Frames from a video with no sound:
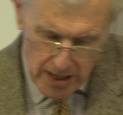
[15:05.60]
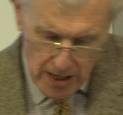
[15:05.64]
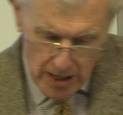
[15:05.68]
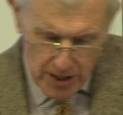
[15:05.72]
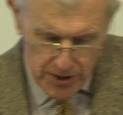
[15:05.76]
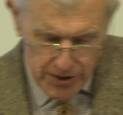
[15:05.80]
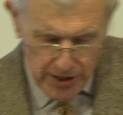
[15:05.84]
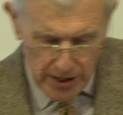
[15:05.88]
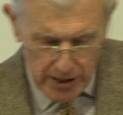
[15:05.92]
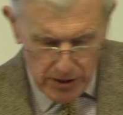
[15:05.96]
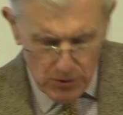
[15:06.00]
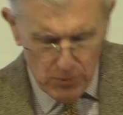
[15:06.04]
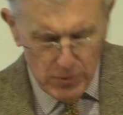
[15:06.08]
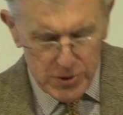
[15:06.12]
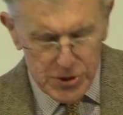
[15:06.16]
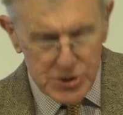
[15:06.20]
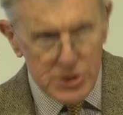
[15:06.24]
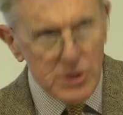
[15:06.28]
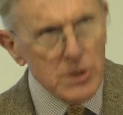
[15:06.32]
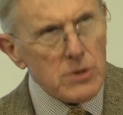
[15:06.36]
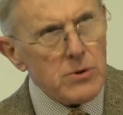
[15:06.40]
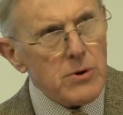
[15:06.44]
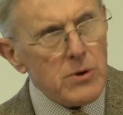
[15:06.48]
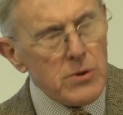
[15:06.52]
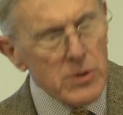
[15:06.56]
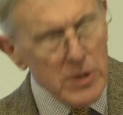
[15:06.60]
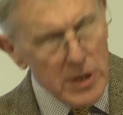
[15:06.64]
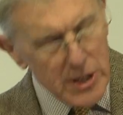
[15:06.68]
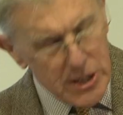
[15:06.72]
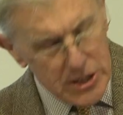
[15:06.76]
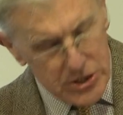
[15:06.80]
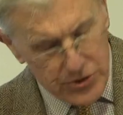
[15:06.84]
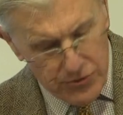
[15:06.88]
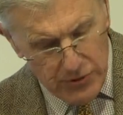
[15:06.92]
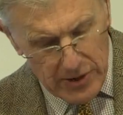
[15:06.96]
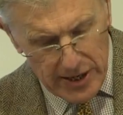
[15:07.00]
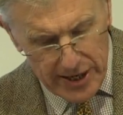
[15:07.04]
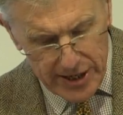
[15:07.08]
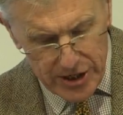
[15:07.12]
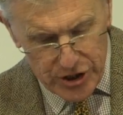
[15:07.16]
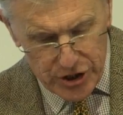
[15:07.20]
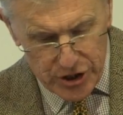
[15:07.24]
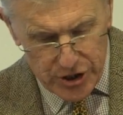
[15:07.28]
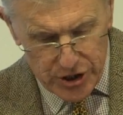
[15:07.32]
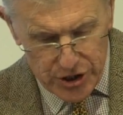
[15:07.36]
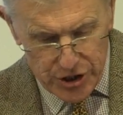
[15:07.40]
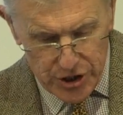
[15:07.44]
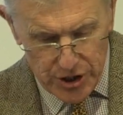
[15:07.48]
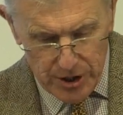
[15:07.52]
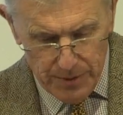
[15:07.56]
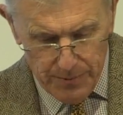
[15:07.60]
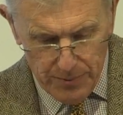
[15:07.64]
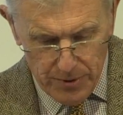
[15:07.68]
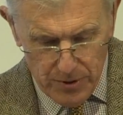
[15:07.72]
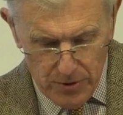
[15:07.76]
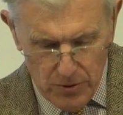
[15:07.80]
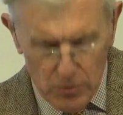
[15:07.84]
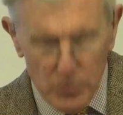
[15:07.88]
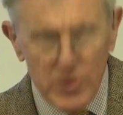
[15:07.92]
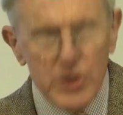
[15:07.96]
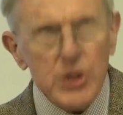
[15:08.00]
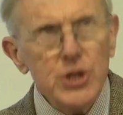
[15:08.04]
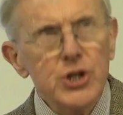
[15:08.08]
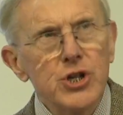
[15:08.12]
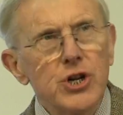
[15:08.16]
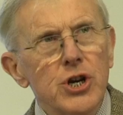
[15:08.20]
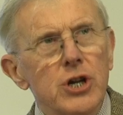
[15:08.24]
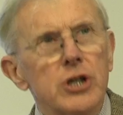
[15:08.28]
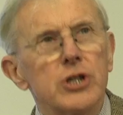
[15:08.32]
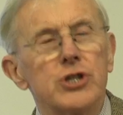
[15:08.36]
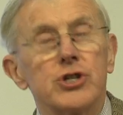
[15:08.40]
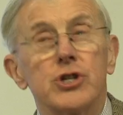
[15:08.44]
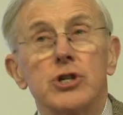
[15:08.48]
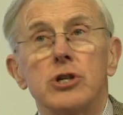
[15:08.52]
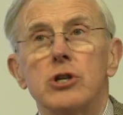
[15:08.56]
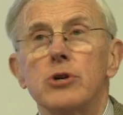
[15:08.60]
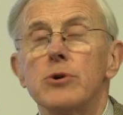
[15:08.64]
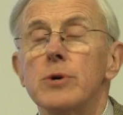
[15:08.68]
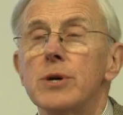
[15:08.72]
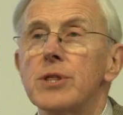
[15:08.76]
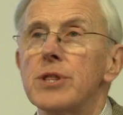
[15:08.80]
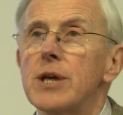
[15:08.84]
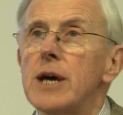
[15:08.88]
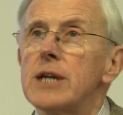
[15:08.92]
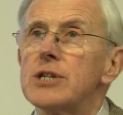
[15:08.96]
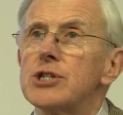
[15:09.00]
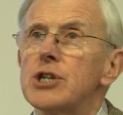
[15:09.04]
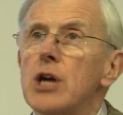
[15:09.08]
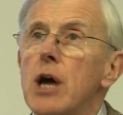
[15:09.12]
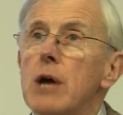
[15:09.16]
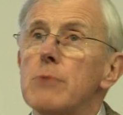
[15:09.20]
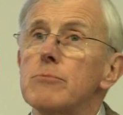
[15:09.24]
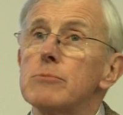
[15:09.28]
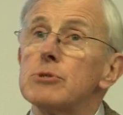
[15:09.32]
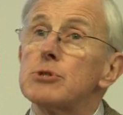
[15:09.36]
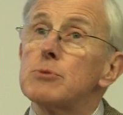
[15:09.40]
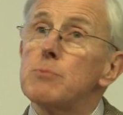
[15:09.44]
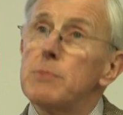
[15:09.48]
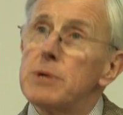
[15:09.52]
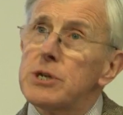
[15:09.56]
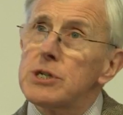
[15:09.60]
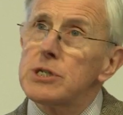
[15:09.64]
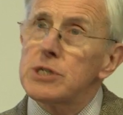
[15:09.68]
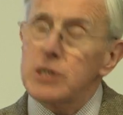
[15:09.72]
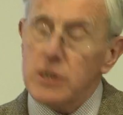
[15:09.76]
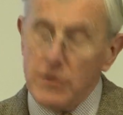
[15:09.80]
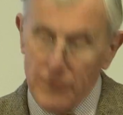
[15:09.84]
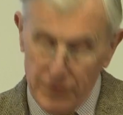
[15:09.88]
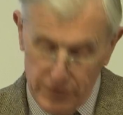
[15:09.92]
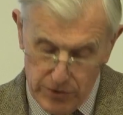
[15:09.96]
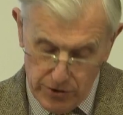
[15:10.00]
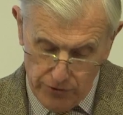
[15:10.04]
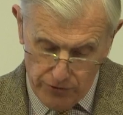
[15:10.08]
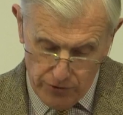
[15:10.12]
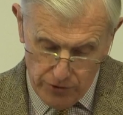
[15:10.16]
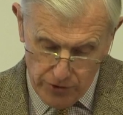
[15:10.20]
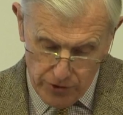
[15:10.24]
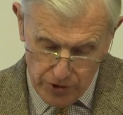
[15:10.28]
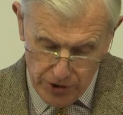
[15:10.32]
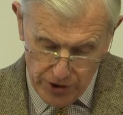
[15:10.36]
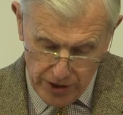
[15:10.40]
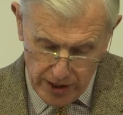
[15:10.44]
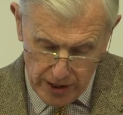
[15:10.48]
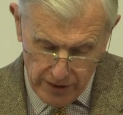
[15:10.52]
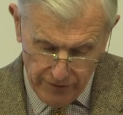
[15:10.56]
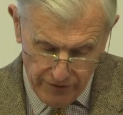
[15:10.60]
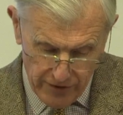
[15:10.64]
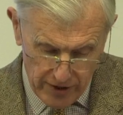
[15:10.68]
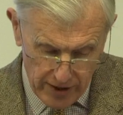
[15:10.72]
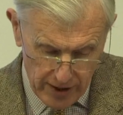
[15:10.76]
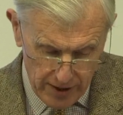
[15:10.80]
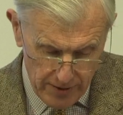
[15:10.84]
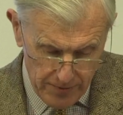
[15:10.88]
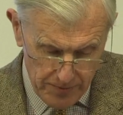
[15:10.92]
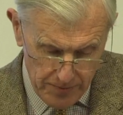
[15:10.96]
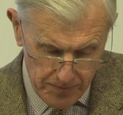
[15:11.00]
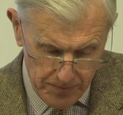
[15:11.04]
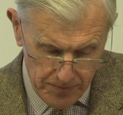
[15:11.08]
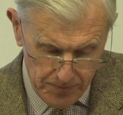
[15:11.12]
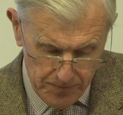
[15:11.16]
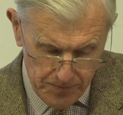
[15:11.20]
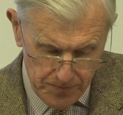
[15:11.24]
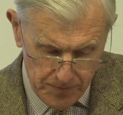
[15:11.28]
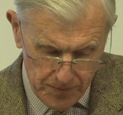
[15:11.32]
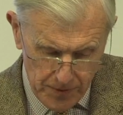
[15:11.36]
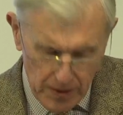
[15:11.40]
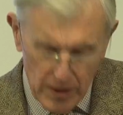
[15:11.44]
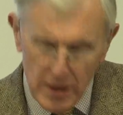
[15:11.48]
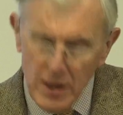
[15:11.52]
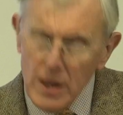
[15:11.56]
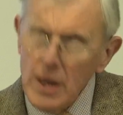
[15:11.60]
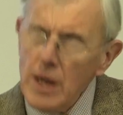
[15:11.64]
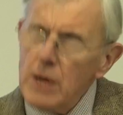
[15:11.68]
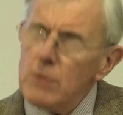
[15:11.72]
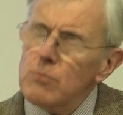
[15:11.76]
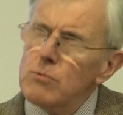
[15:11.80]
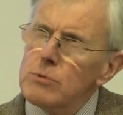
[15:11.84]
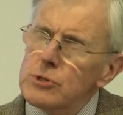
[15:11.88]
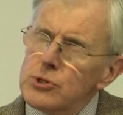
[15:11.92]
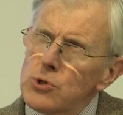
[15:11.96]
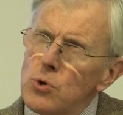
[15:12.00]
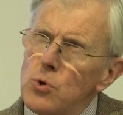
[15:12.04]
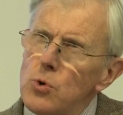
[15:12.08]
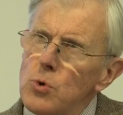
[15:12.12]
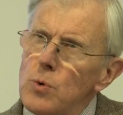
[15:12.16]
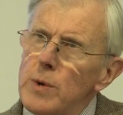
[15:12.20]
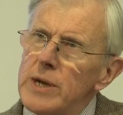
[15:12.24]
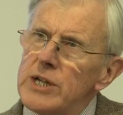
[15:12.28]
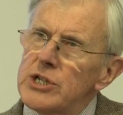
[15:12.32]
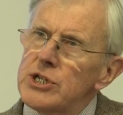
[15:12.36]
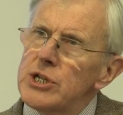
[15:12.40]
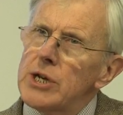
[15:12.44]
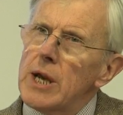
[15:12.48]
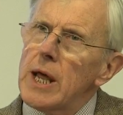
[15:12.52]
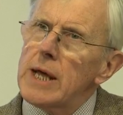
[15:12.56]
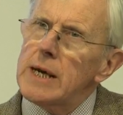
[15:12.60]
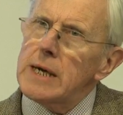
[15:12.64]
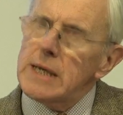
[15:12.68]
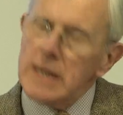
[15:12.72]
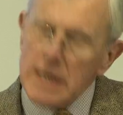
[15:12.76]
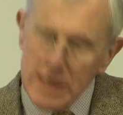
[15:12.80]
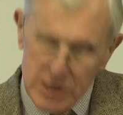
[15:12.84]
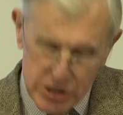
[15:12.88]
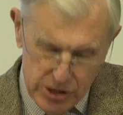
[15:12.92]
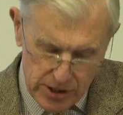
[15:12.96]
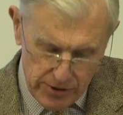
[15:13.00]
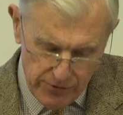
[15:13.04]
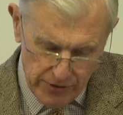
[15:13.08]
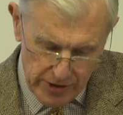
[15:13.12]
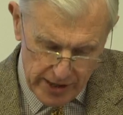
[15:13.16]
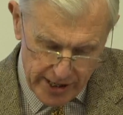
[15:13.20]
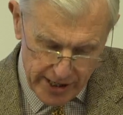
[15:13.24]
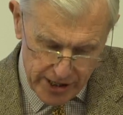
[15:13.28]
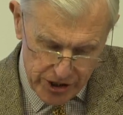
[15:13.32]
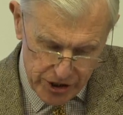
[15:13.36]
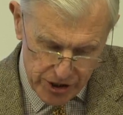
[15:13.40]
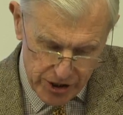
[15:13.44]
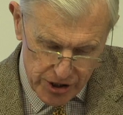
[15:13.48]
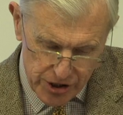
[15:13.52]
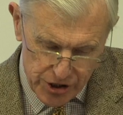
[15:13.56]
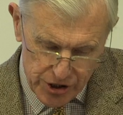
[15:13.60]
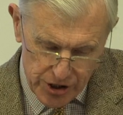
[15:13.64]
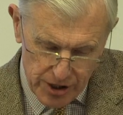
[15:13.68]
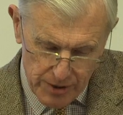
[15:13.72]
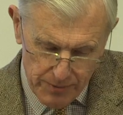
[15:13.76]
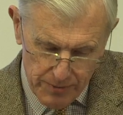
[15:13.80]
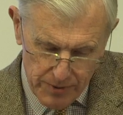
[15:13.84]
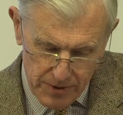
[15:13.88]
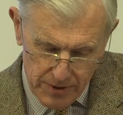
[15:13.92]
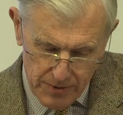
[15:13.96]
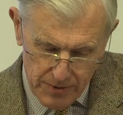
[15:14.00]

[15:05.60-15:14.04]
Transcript: Then there was his relationship with Churchill, who at that time was Minister for the Royal Navy. It was always an uneasy relationship,